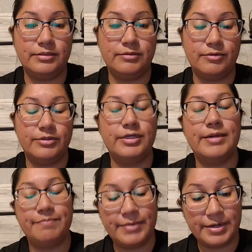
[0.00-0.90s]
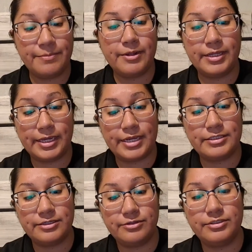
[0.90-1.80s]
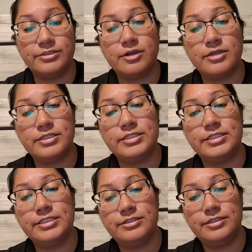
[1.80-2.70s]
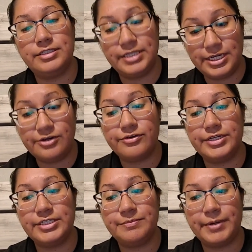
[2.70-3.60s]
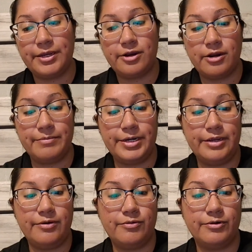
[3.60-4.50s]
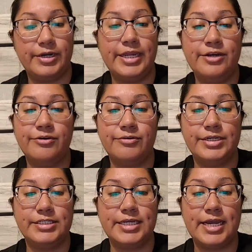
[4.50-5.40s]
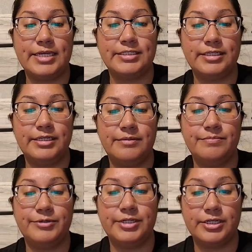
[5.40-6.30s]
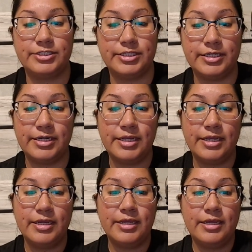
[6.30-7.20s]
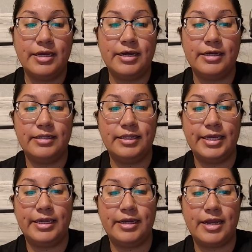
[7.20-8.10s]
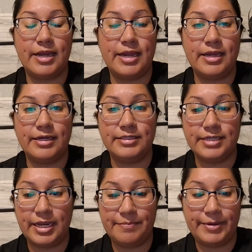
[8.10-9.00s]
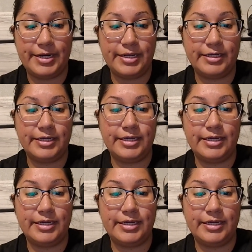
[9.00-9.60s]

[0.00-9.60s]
or metabolic acidosis causes decreased bicarbonate or increased acid production, like diabetic,